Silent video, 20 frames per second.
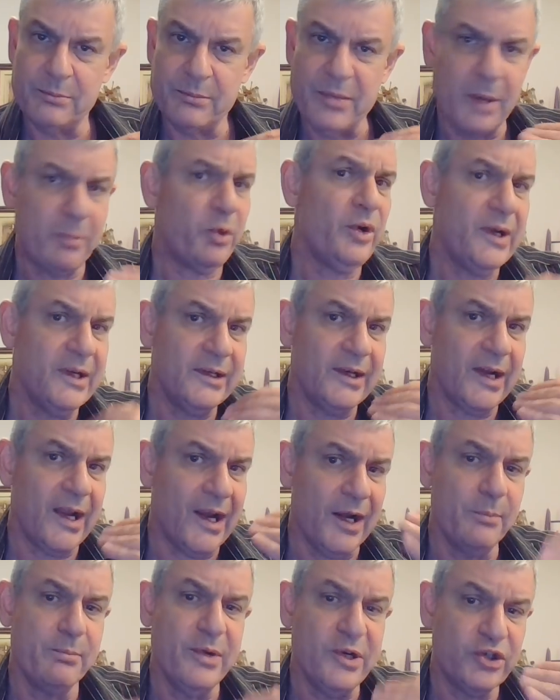people in
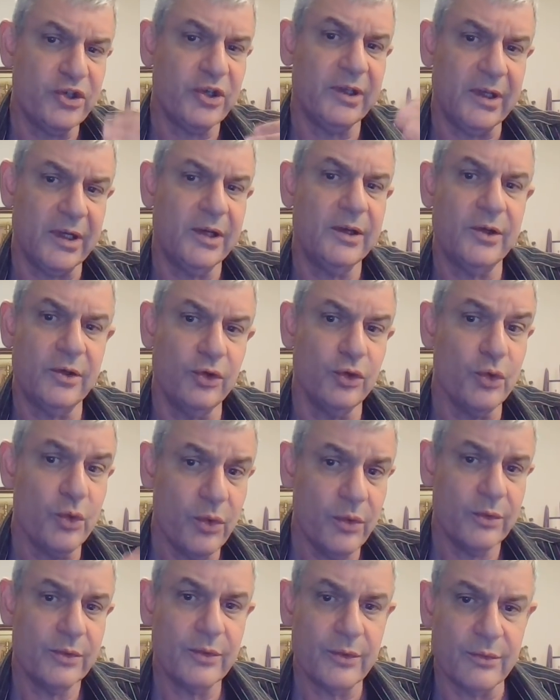
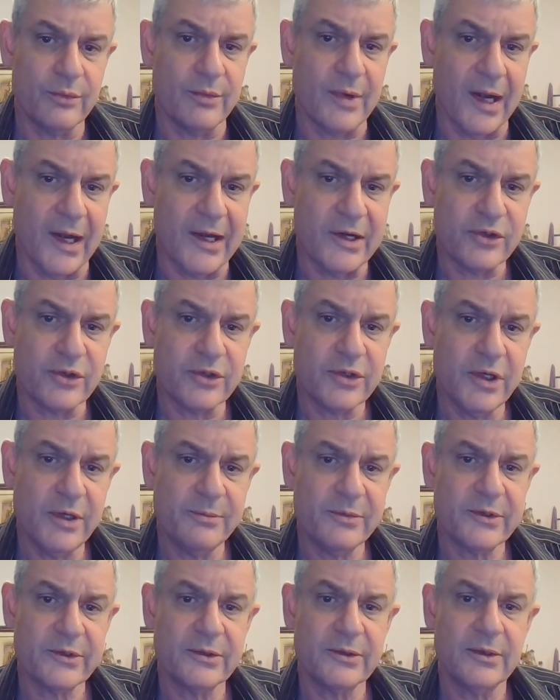LGBTQ
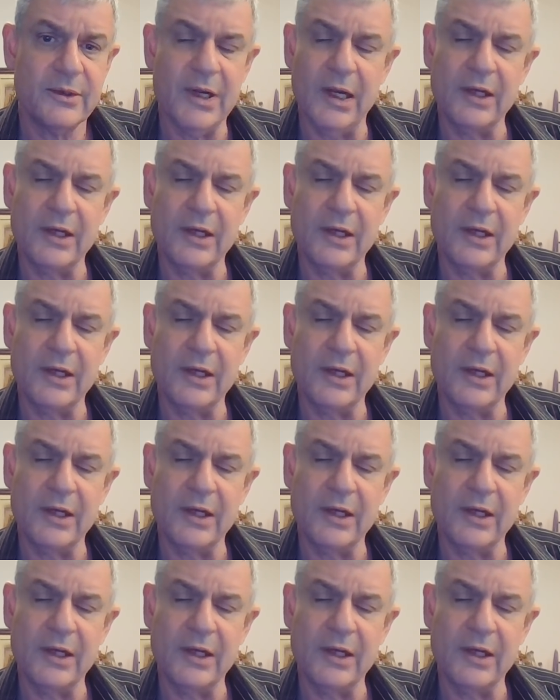relationships,